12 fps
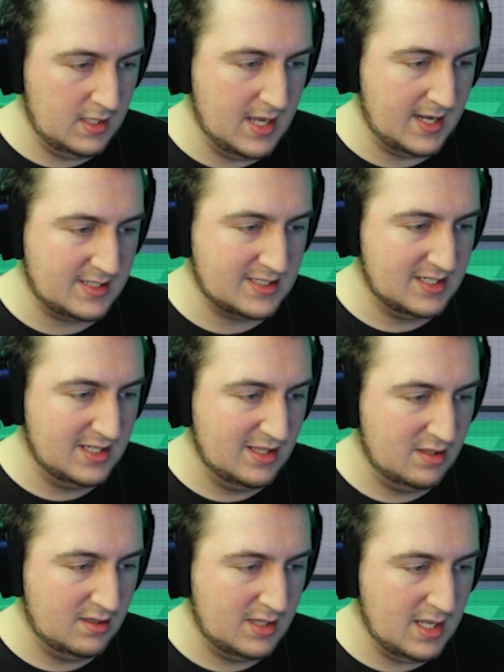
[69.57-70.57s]
Yes.
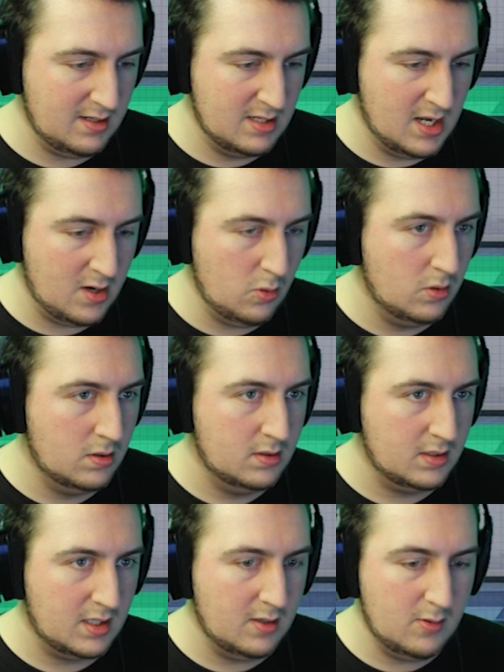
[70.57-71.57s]
There, no.
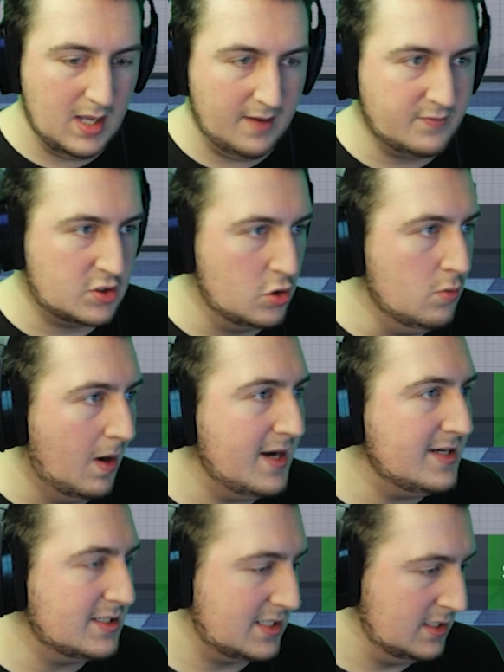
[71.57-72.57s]
Can I only have two
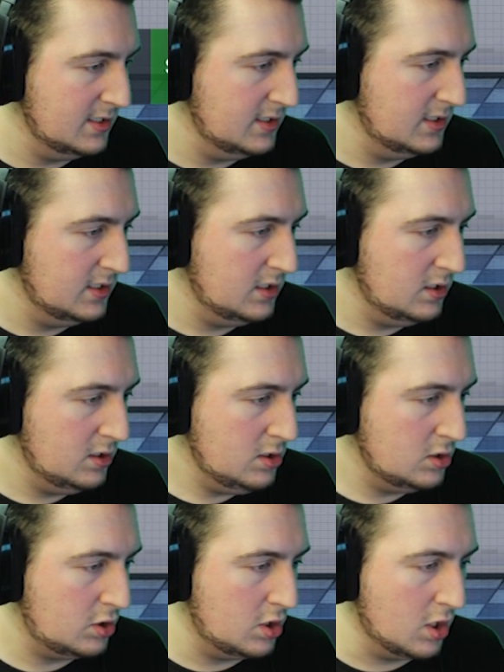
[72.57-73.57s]
mines?
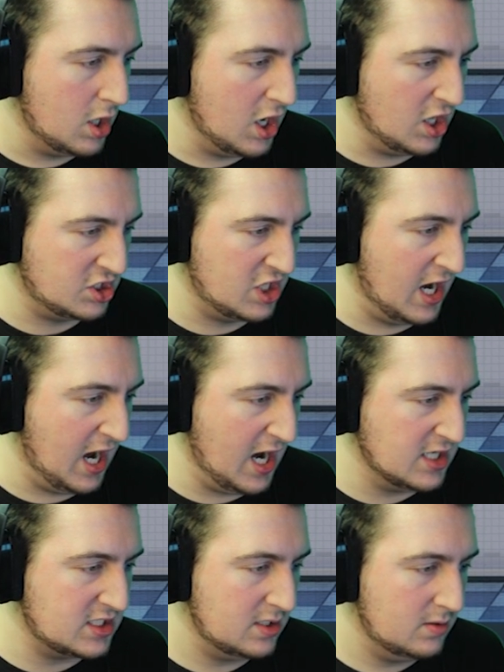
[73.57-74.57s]

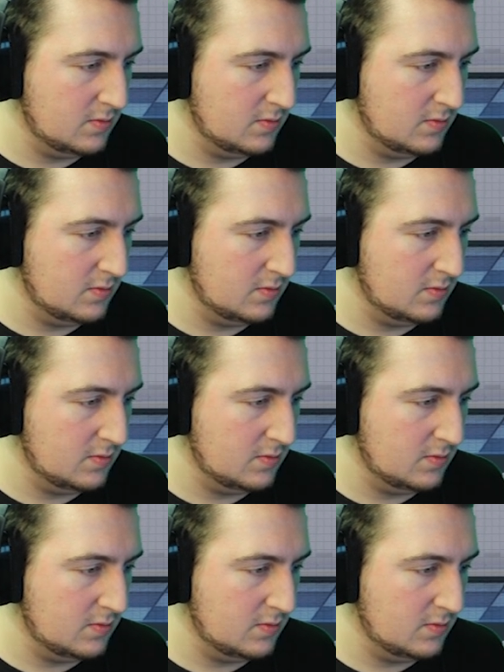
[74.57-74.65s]
Curses.